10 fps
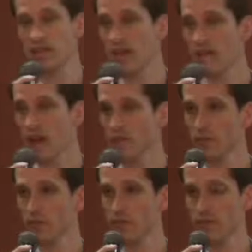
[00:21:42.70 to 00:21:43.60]
days
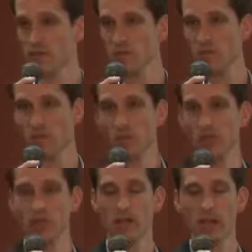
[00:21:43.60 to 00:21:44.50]
after the assessment
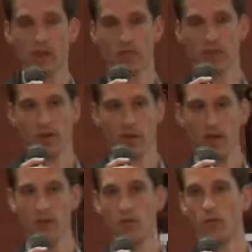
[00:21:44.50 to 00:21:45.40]
with an
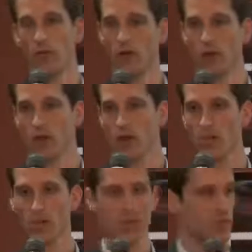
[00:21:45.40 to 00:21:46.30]
annual
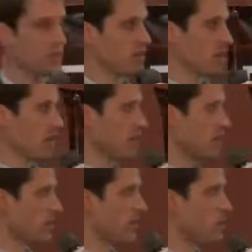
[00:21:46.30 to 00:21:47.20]
follow-up, and
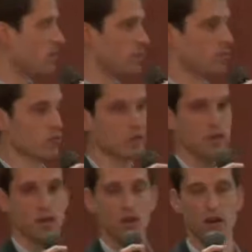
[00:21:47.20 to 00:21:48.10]
that these reports
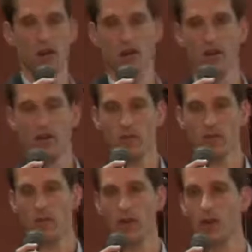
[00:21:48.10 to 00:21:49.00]
are
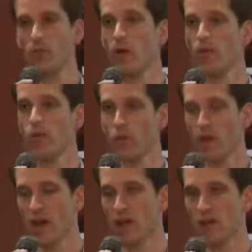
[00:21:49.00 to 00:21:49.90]
very well
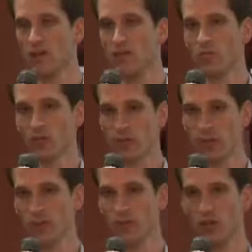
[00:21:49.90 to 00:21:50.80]
formatted,
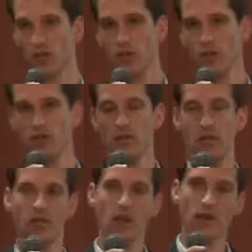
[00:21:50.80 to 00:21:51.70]
professional.
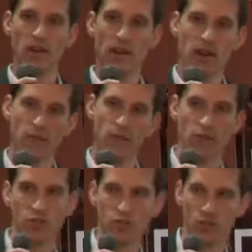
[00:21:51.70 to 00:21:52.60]
They're not an
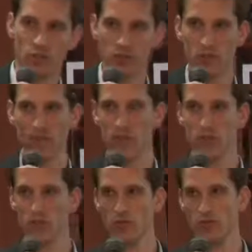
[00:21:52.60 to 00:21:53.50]
average university
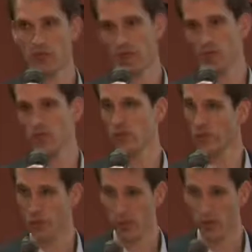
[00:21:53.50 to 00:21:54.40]
student
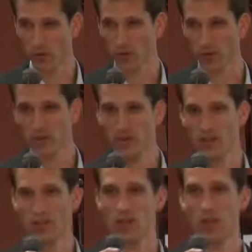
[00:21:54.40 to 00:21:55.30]
laboratory report
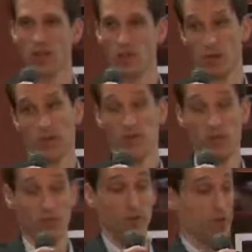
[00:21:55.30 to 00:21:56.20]
that you may or may not
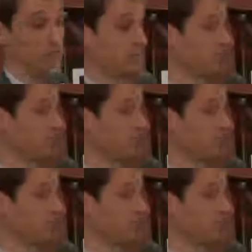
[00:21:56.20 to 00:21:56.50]
want to read.